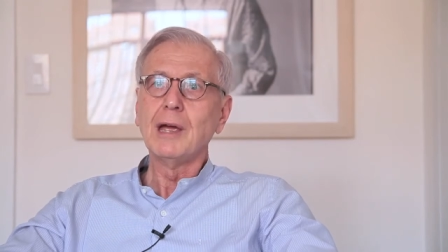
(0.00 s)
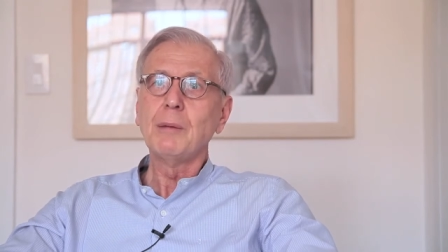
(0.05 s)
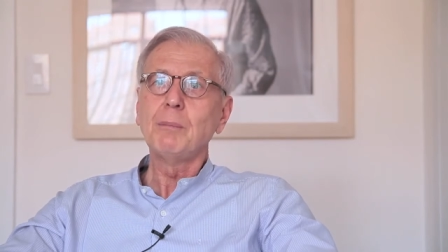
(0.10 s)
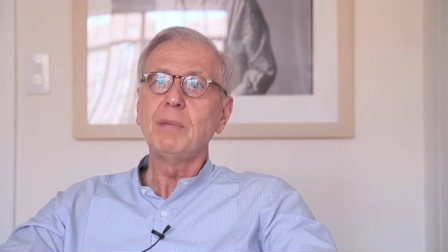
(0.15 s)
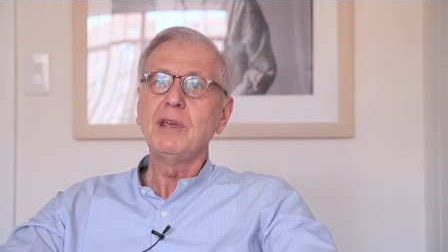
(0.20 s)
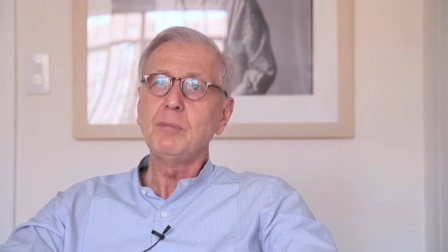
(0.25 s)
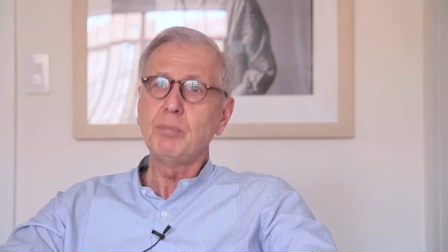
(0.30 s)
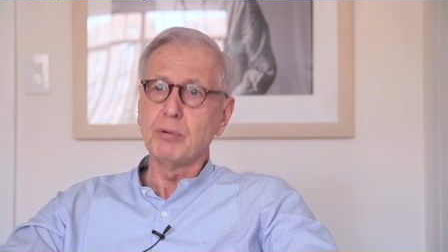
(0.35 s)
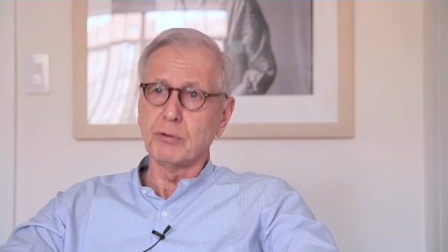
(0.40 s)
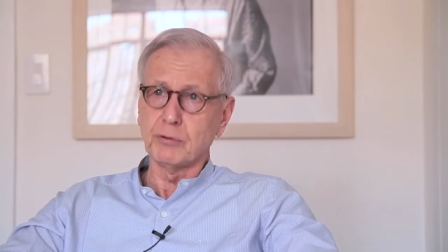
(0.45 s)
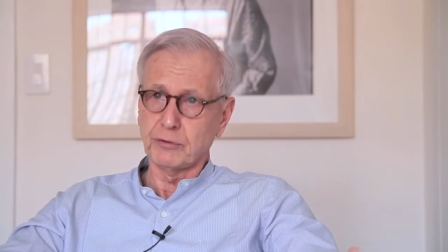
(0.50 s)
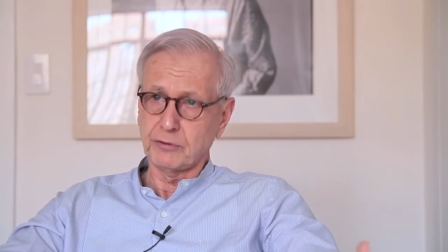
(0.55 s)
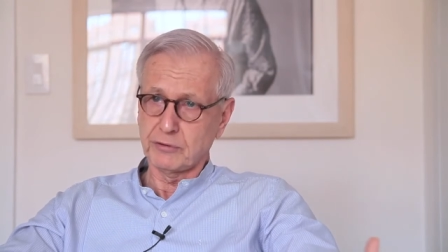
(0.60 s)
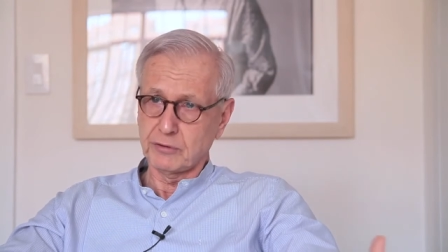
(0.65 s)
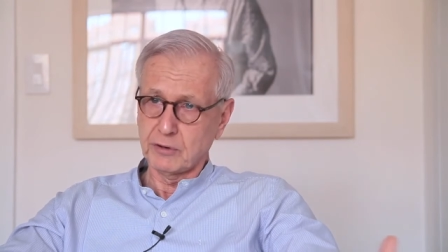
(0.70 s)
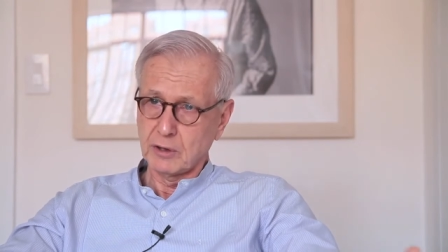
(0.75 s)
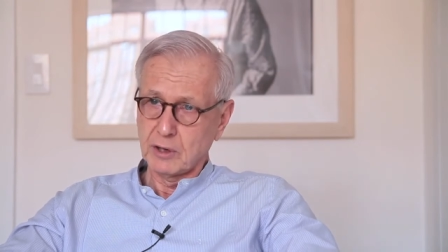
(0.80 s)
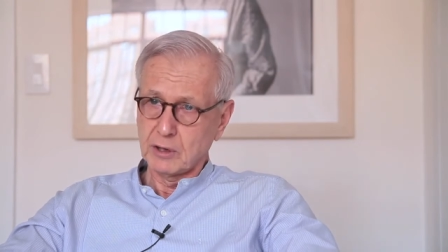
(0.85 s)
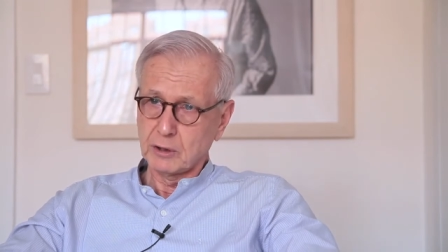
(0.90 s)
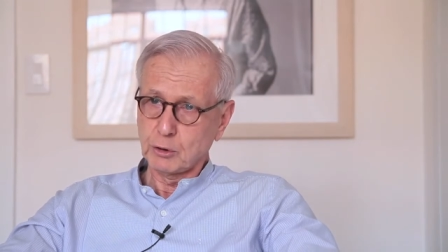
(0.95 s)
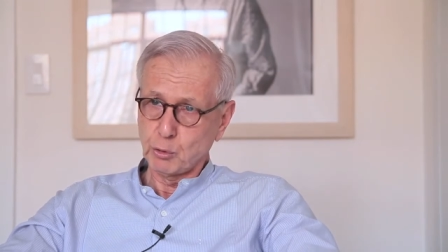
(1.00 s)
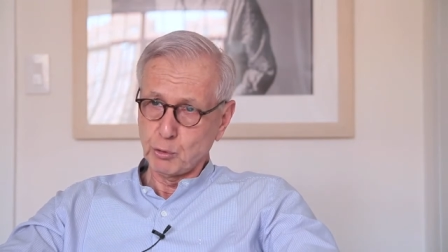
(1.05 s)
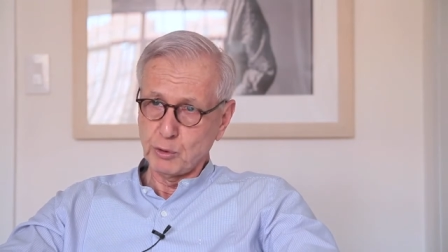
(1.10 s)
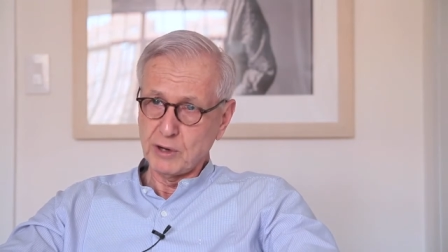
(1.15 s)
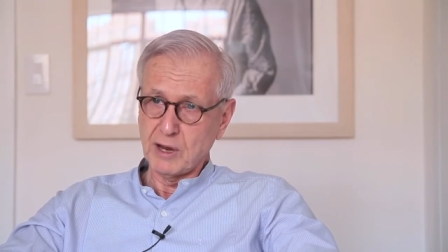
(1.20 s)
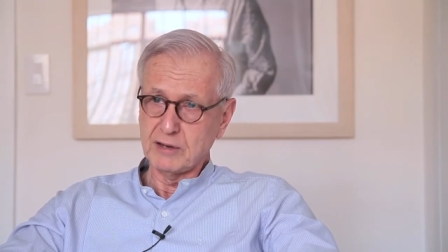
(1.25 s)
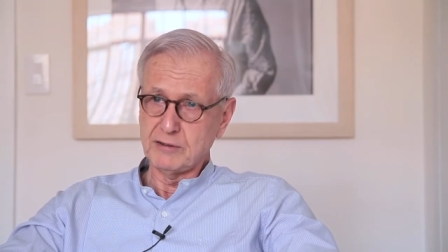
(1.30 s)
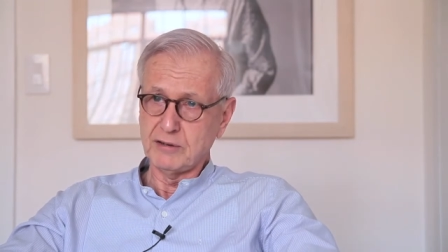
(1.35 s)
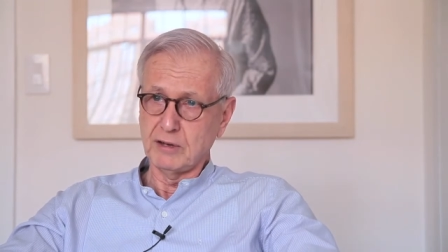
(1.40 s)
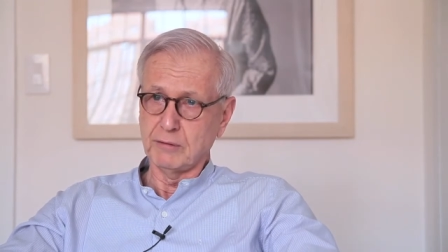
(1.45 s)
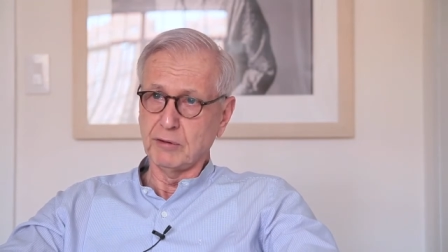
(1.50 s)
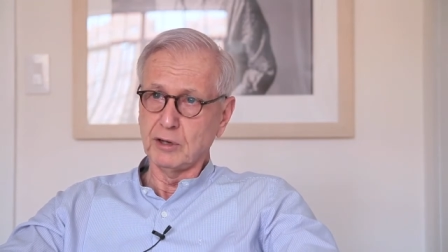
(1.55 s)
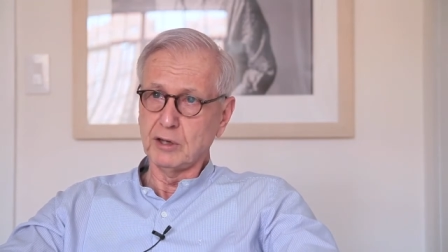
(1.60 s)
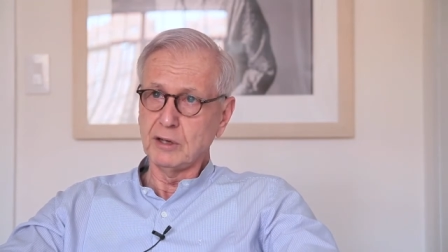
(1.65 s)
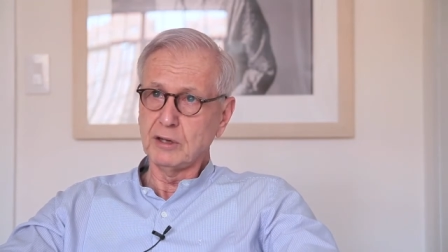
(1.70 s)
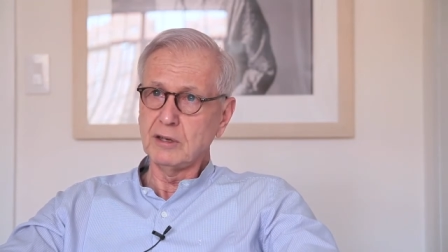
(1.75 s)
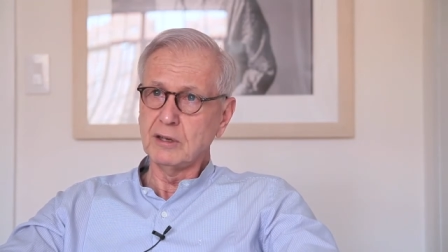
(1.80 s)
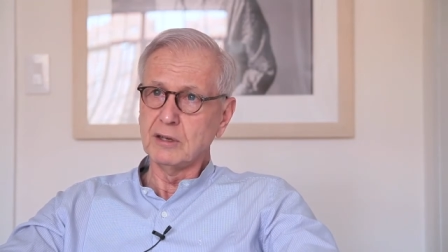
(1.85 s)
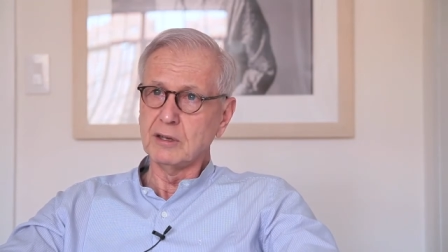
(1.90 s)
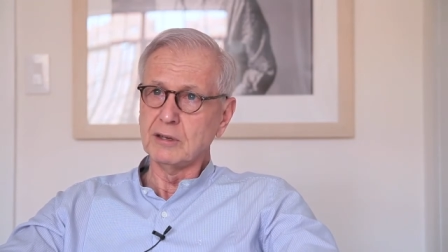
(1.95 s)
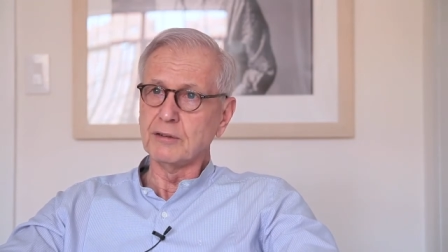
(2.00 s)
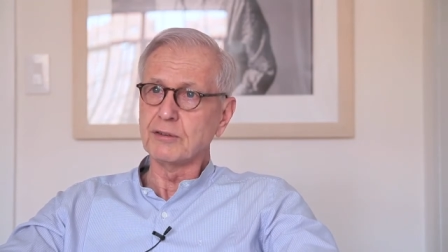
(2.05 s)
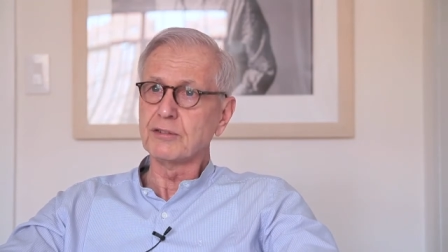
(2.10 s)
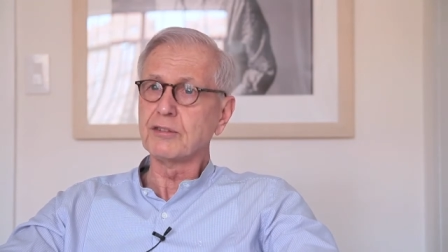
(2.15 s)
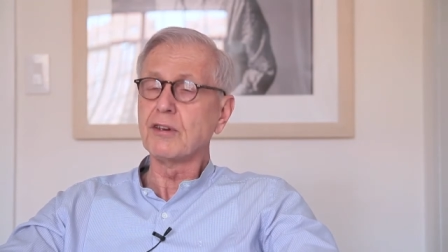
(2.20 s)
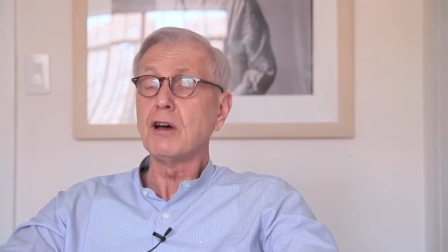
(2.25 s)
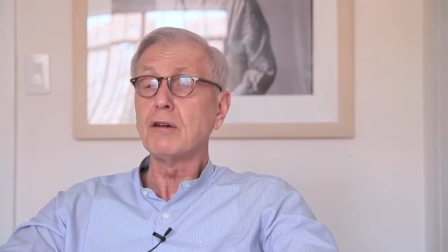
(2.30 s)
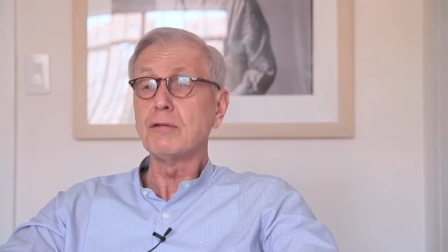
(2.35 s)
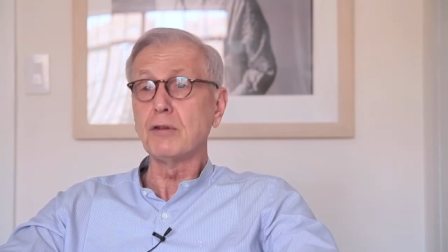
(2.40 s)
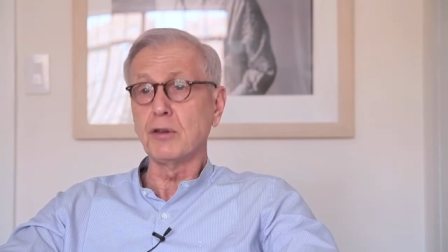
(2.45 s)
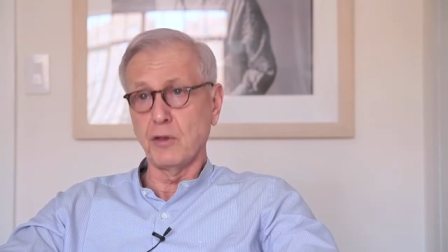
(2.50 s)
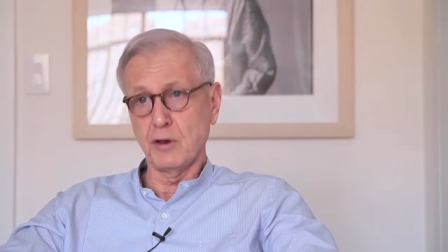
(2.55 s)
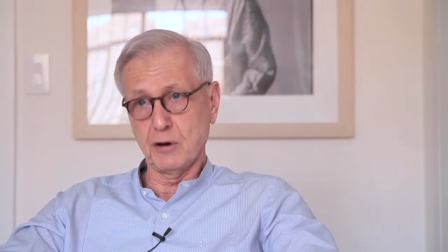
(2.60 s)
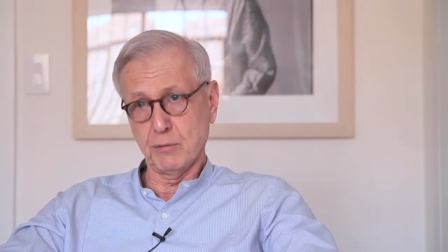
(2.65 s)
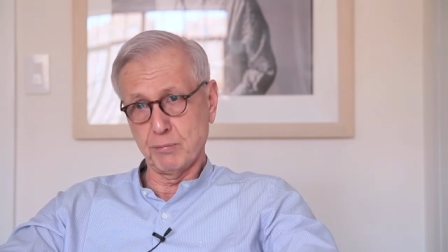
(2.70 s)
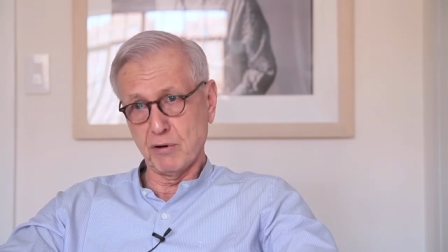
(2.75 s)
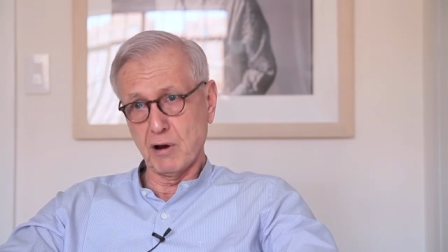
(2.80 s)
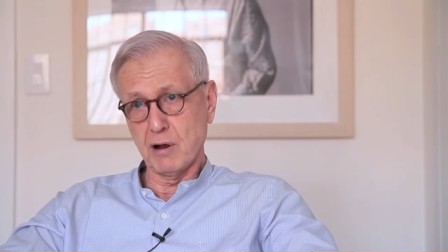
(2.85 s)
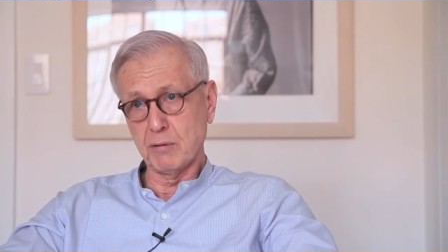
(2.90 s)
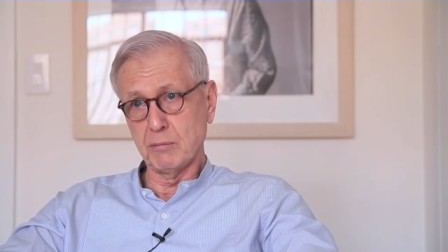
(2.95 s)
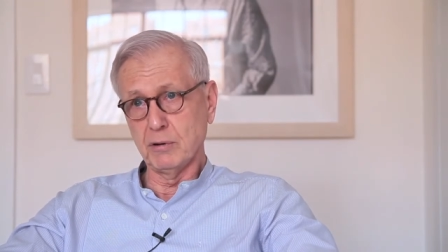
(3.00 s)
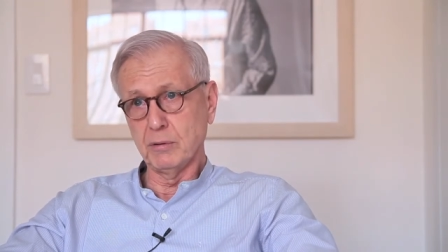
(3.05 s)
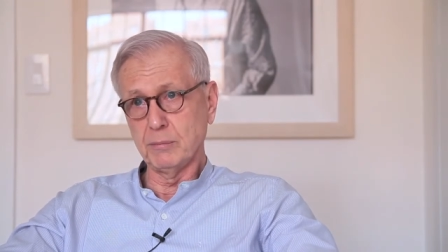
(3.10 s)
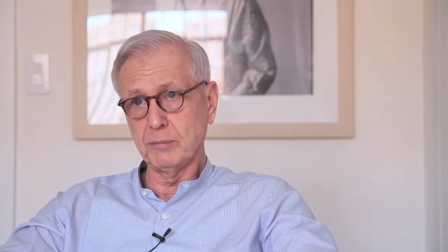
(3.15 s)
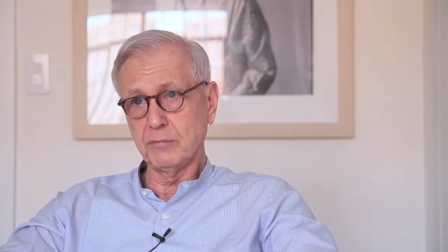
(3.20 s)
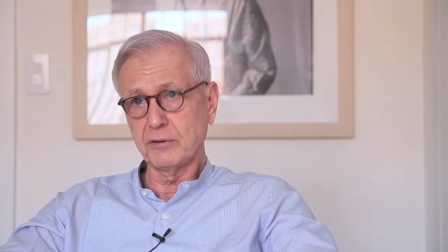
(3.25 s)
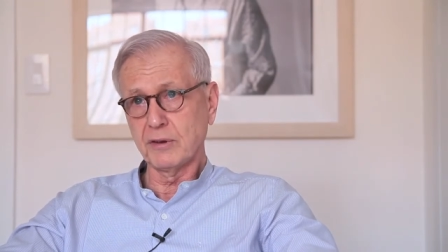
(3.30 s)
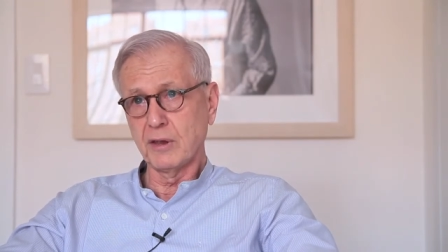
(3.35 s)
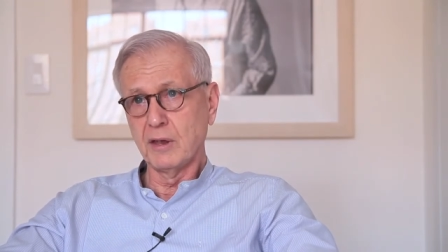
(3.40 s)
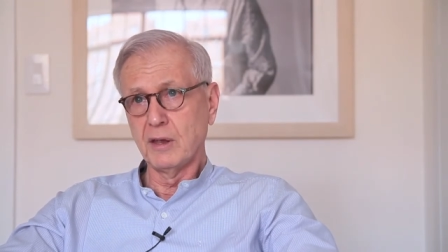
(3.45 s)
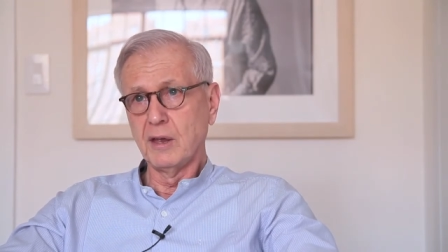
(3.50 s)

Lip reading: people's creativity in solving their problems,